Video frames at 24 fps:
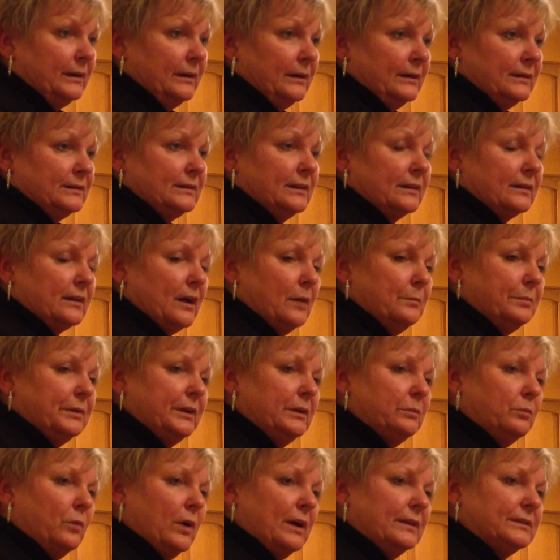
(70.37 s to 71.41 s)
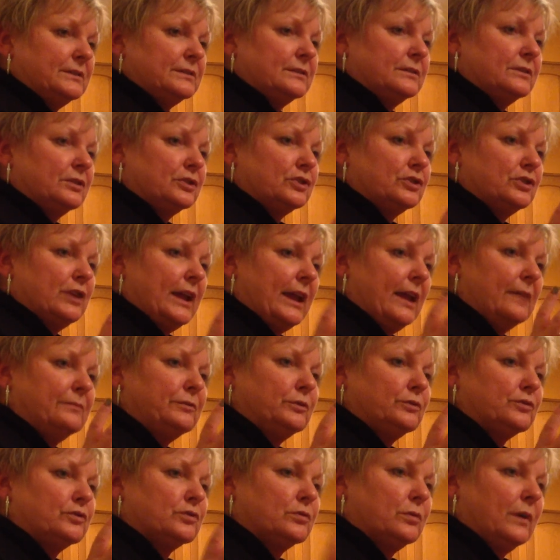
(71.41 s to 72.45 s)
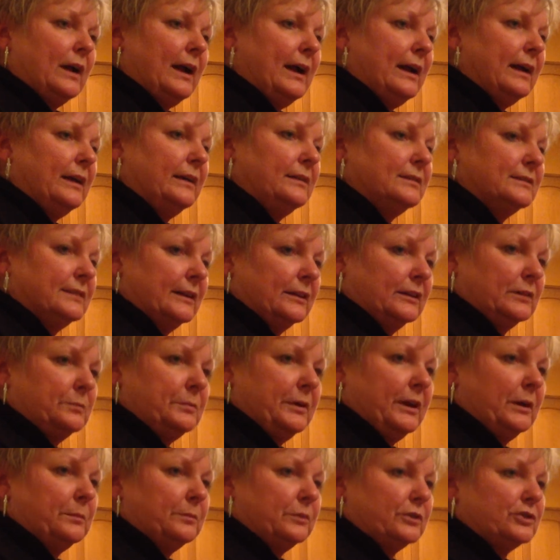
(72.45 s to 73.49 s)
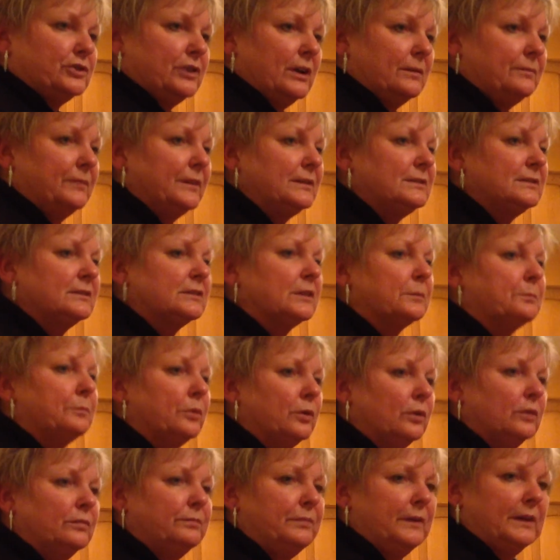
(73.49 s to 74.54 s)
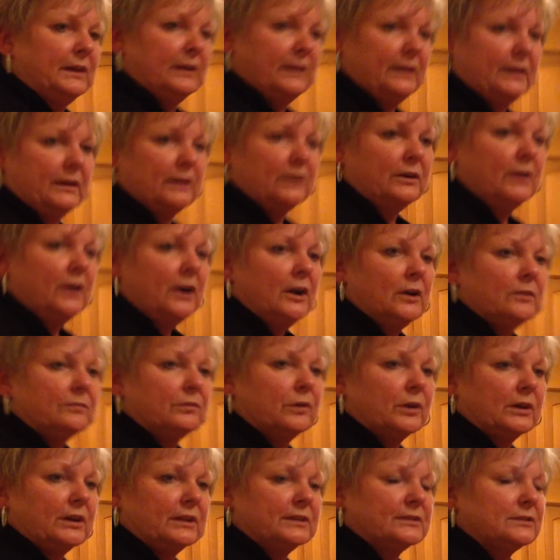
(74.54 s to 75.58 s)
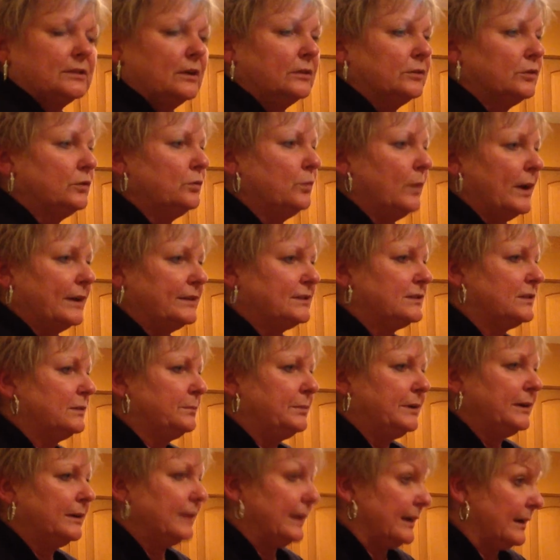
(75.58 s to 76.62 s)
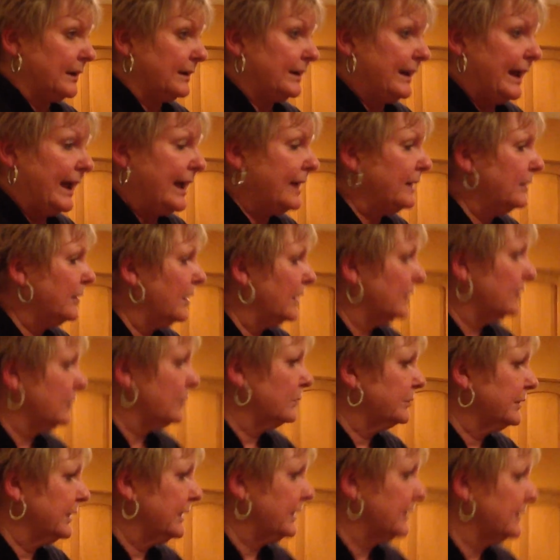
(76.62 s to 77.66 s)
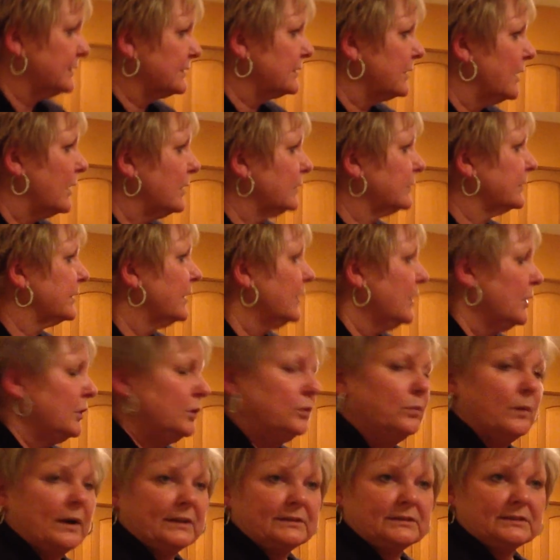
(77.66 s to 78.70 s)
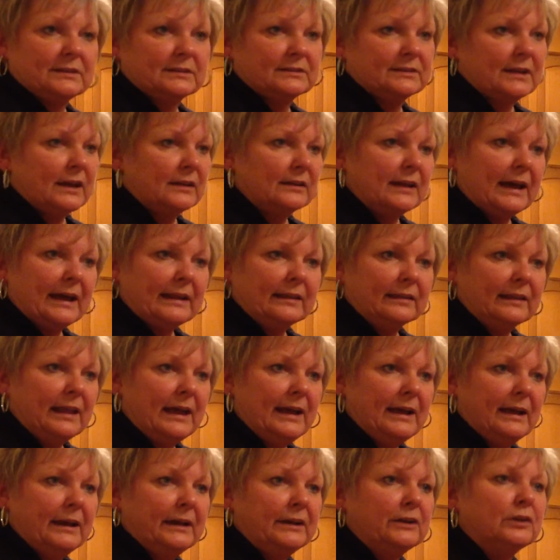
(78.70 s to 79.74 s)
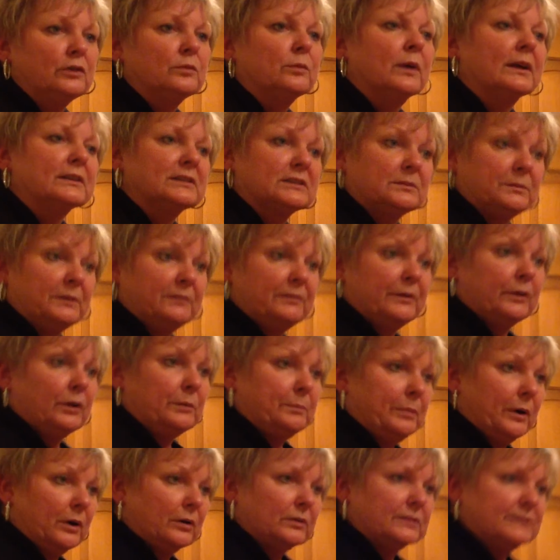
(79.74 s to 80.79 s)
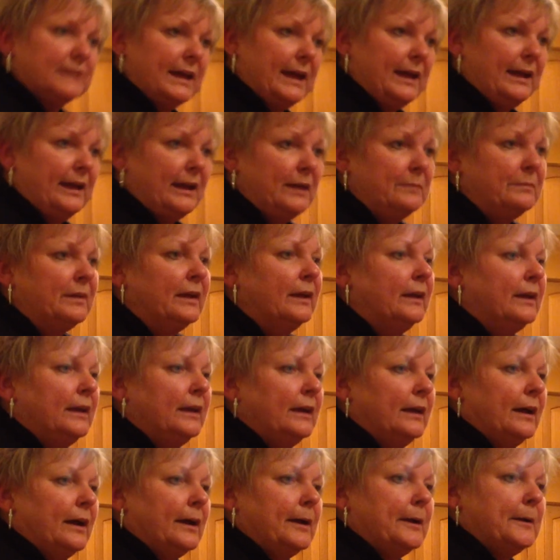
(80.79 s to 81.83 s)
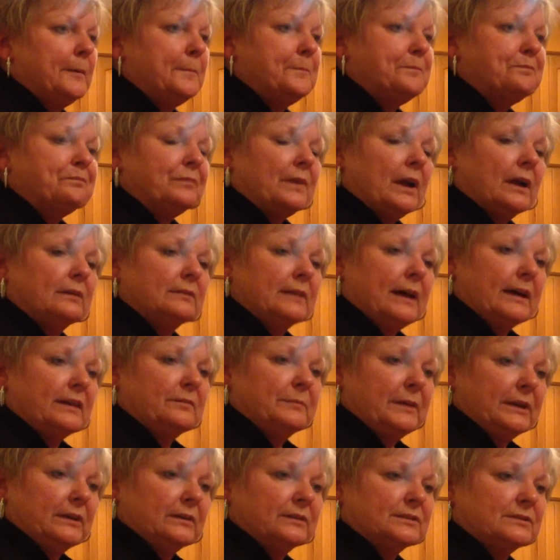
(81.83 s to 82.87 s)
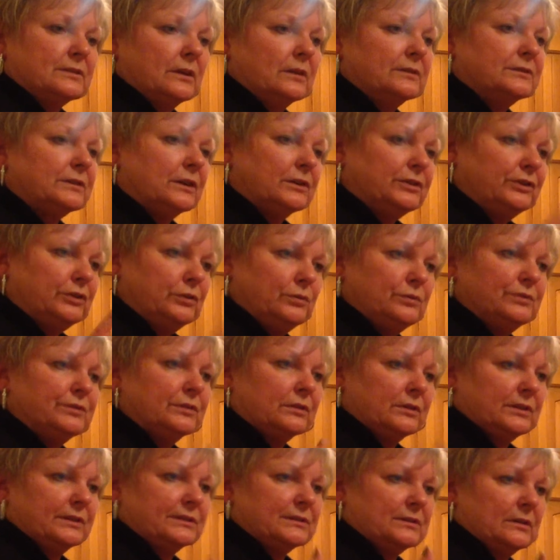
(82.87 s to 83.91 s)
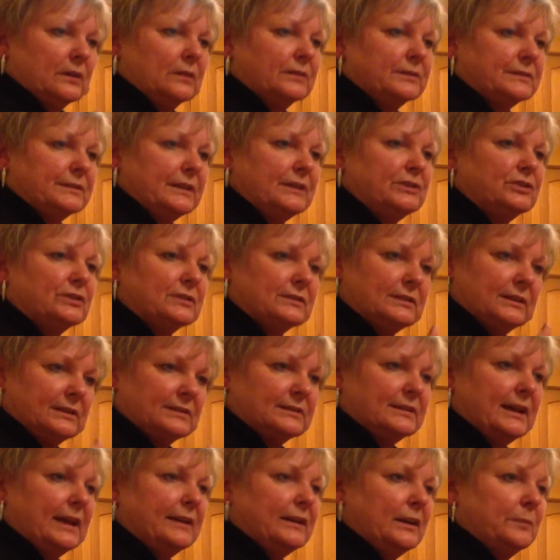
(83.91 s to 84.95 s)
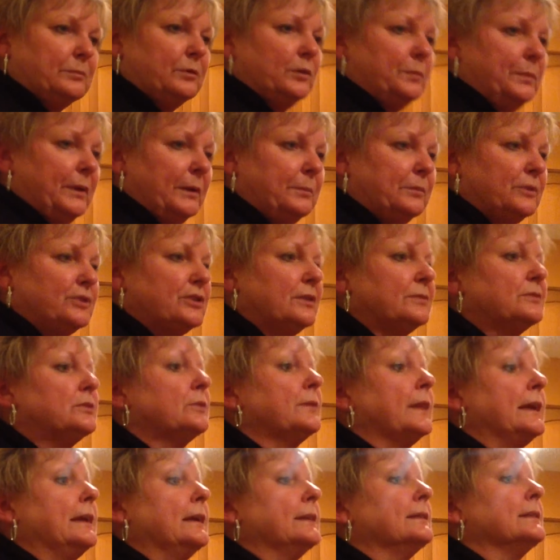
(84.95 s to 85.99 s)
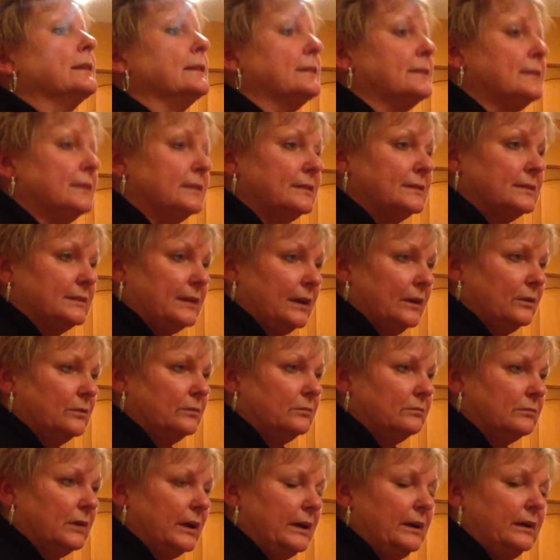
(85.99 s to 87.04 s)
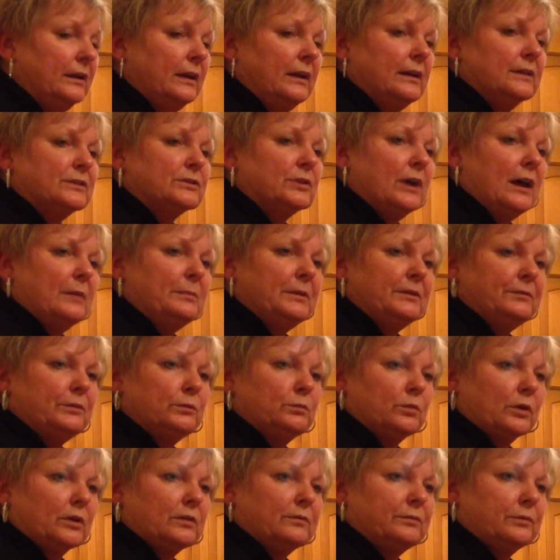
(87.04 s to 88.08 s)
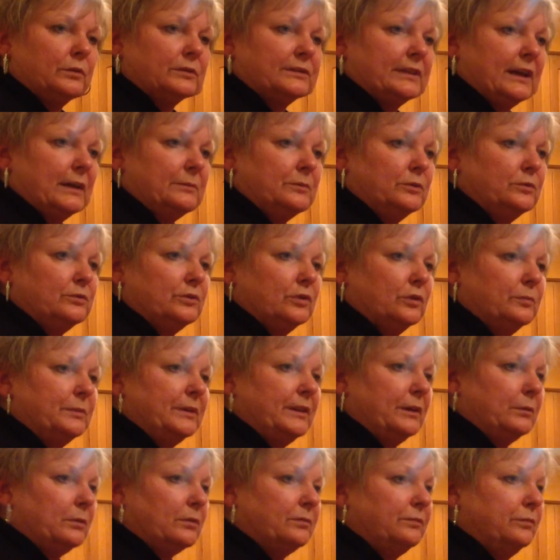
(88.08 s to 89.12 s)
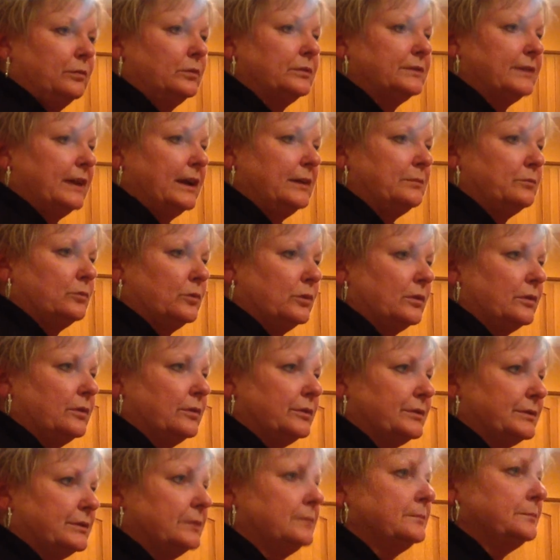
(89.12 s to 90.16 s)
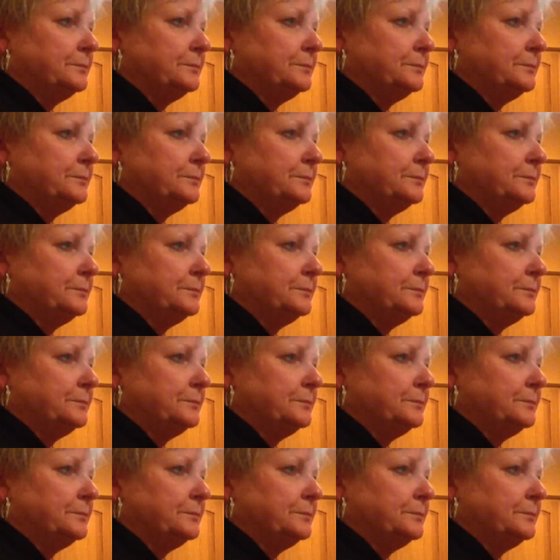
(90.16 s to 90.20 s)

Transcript: So the company wants to have you try selling Pampered Chef. This is the perfect kit for a consultant who wants to be like a catalog-only consultant, who wants to sell online, who wants to be very part-time. A lot of my consultants are user consultants. They just get signed up with Pampered Chef so they get the discount, right? So how many of you work full-time? Who told me they were full-time workers?